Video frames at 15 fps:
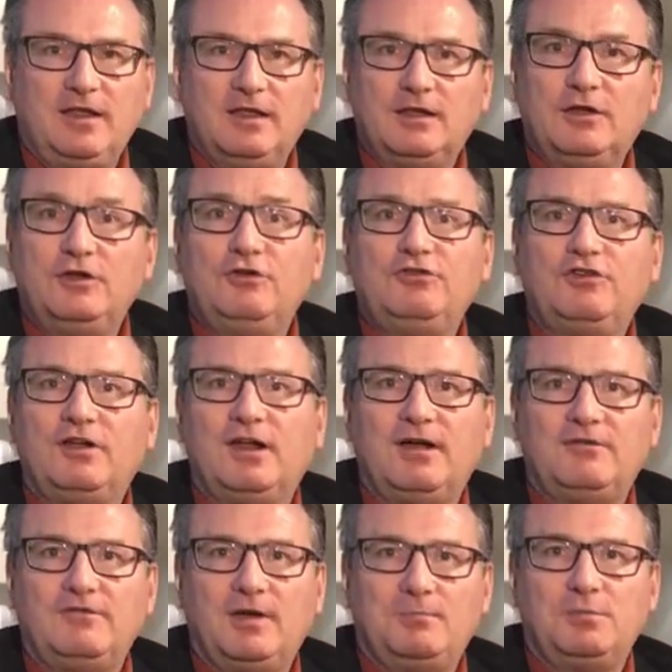illusion
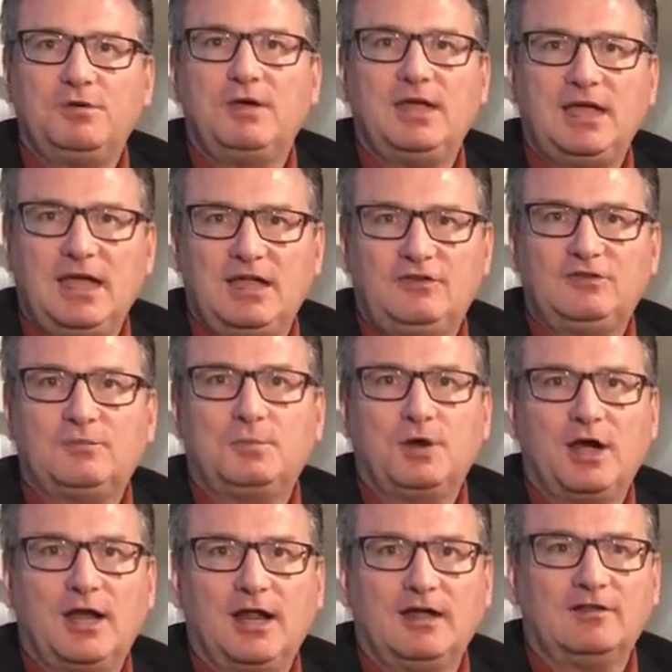of a pre-aged
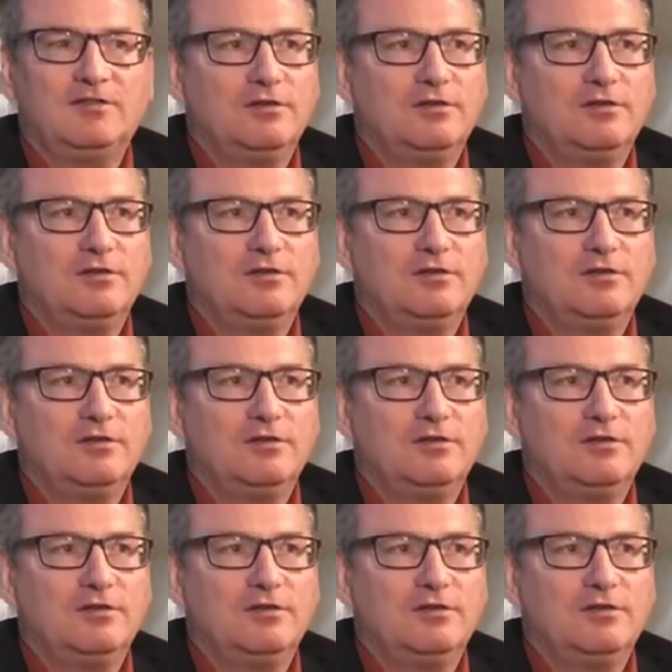product.